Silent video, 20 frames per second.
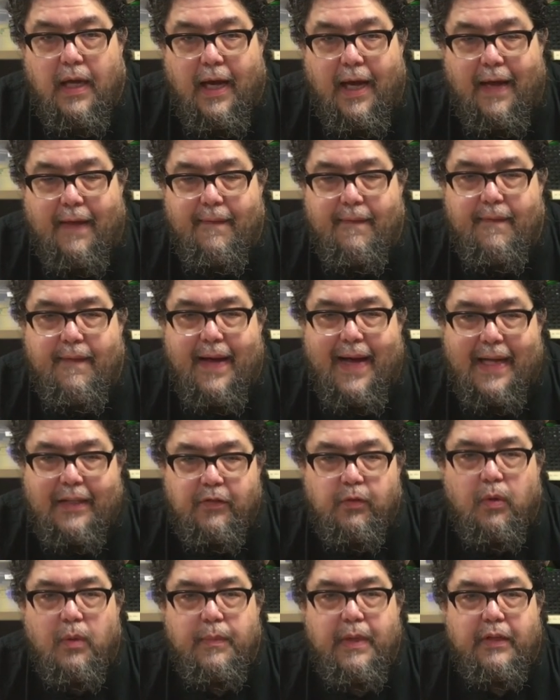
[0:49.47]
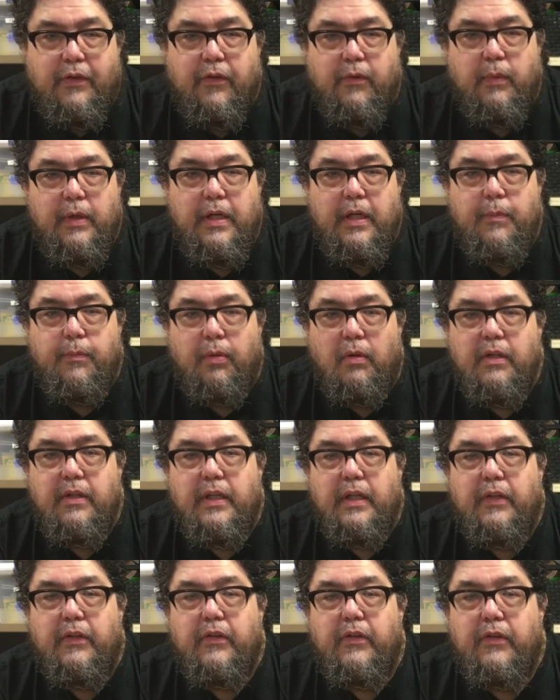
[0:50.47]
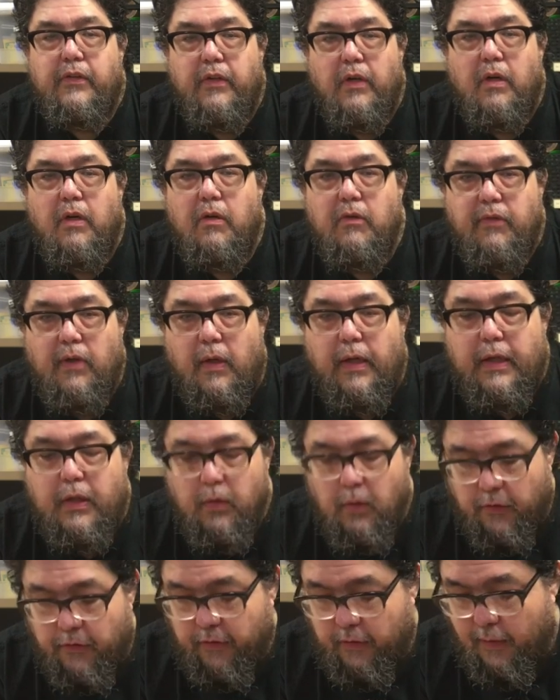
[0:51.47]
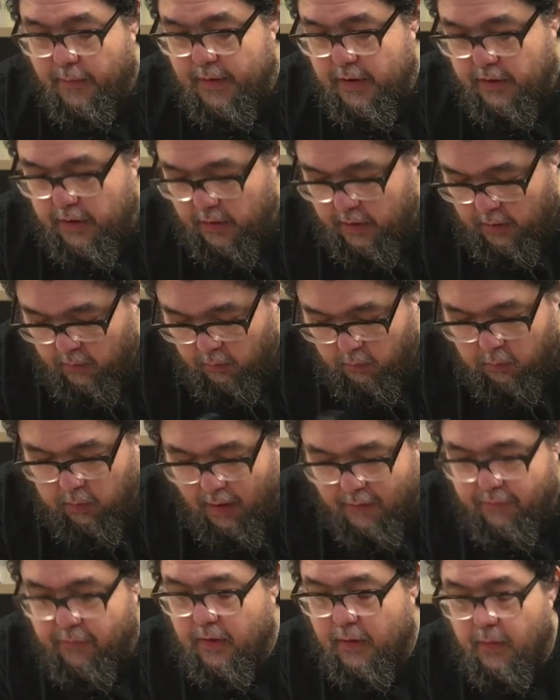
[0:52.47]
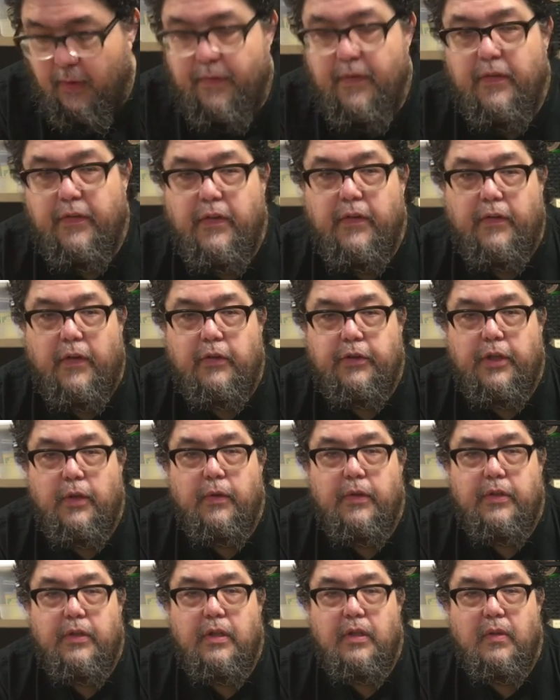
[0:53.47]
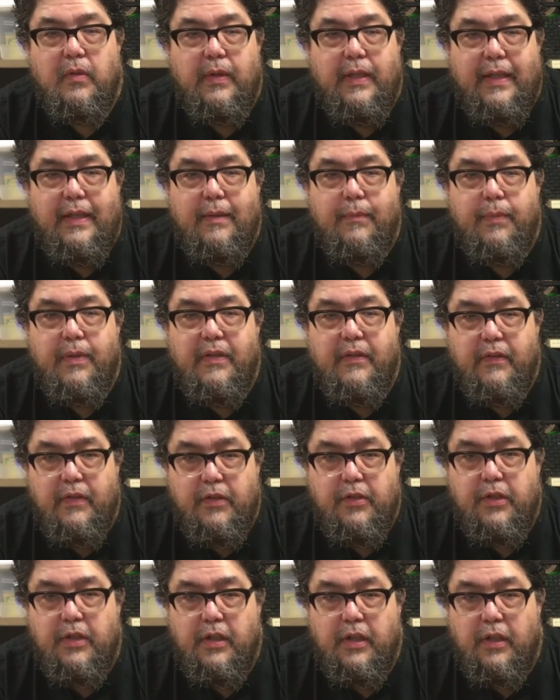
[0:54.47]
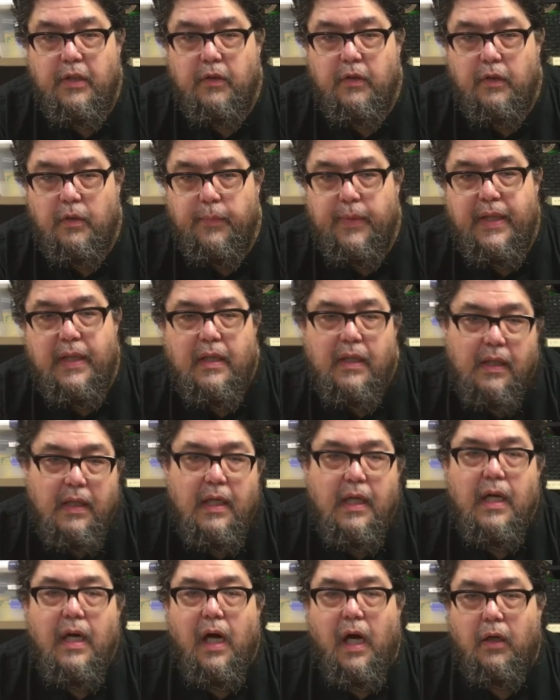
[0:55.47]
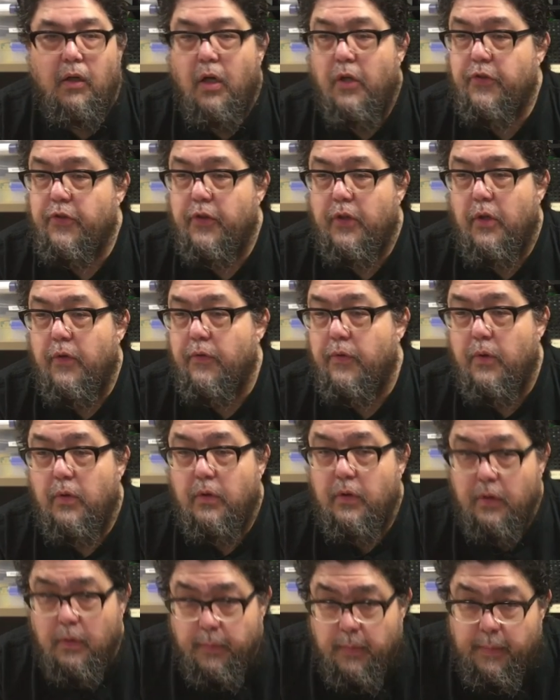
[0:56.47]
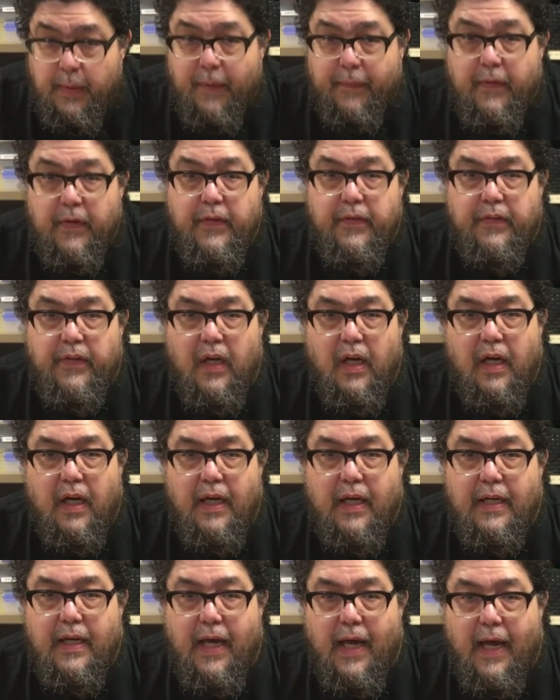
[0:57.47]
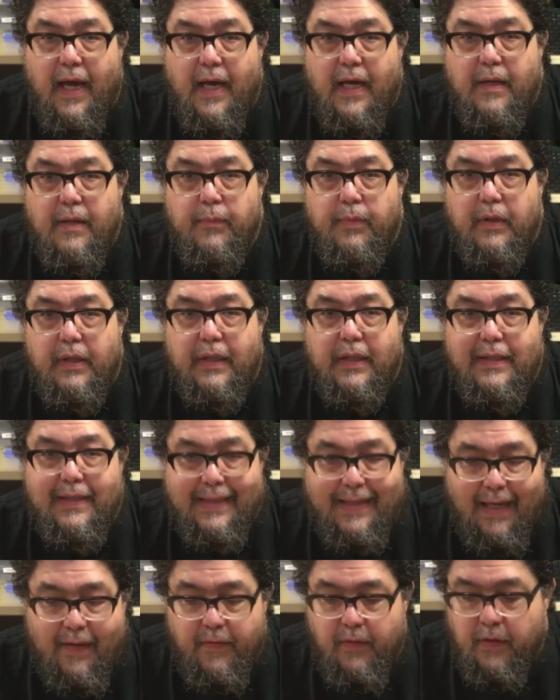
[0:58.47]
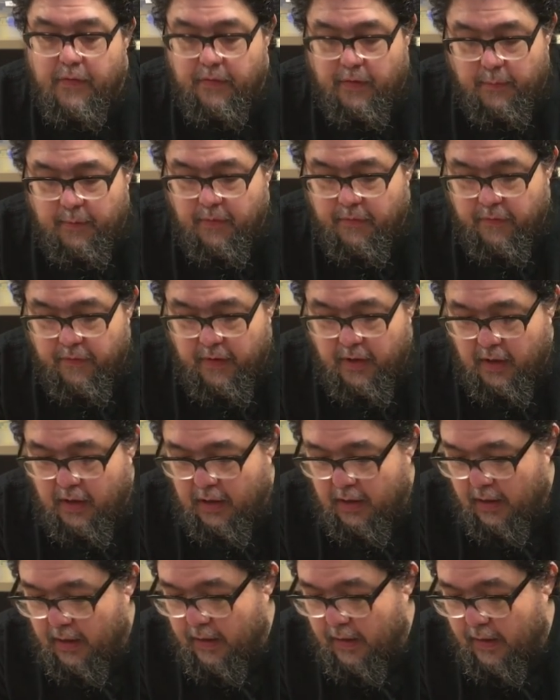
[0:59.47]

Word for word: And that's what makes three D printing so very cool. So let me show you roughly what this is. I'll show it to you in position in a little bit. I'll also go through a little bit about the design and putting it together and some of the